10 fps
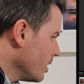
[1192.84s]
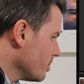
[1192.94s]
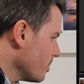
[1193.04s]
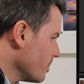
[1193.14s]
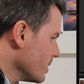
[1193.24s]

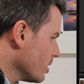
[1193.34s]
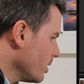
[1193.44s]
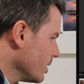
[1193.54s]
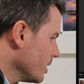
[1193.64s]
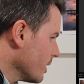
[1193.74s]
I'd probably
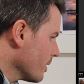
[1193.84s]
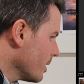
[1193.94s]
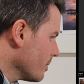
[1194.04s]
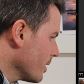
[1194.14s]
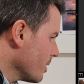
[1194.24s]
tidy up
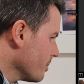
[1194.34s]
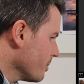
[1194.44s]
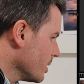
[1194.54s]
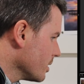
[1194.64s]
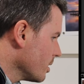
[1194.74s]
that,
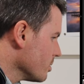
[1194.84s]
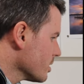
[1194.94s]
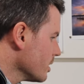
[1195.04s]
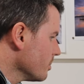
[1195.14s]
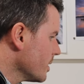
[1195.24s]
that bit of
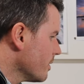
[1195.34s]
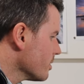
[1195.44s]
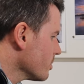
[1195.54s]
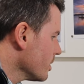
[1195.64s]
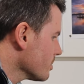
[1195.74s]
ghosting up there
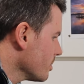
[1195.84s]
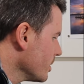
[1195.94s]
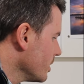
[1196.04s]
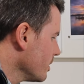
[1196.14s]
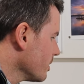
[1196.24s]
as well. That's
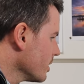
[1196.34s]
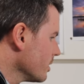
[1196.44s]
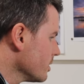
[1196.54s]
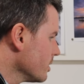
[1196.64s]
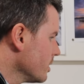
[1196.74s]
probably the only thing
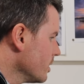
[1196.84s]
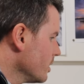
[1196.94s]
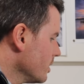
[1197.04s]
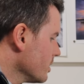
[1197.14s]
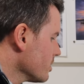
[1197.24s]
I'd...
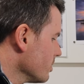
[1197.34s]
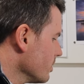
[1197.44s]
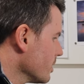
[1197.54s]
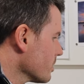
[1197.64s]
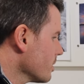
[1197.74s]
Let's
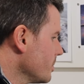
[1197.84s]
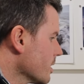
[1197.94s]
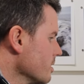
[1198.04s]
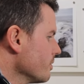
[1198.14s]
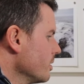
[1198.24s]
do that. Let's go
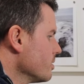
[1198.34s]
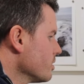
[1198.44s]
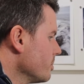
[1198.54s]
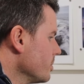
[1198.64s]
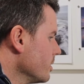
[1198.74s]
back into
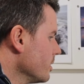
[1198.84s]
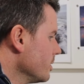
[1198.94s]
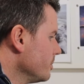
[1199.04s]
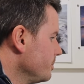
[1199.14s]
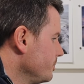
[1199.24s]
Photoshop and...
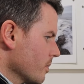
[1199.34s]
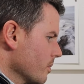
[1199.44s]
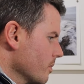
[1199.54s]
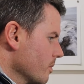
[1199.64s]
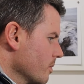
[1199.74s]
Um,
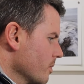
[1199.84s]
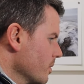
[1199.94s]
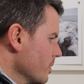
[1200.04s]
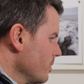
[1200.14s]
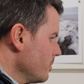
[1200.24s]

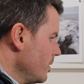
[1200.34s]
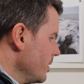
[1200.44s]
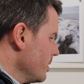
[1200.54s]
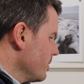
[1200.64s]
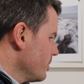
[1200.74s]

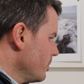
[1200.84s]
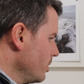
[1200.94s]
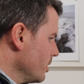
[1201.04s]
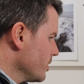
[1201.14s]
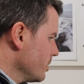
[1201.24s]
right then,
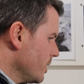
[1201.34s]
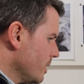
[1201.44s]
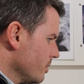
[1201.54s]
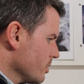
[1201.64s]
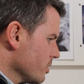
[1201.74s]
all I'll do
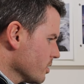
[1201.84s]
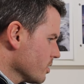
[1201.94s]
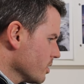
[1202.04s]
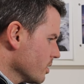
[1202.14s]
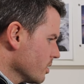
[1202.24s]
now is
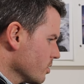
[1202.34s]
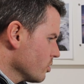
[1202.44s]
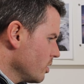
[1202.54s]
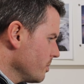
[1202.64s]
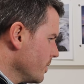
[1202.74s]
just
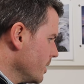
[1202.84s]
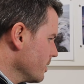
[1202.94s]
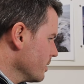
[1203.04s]
drop that.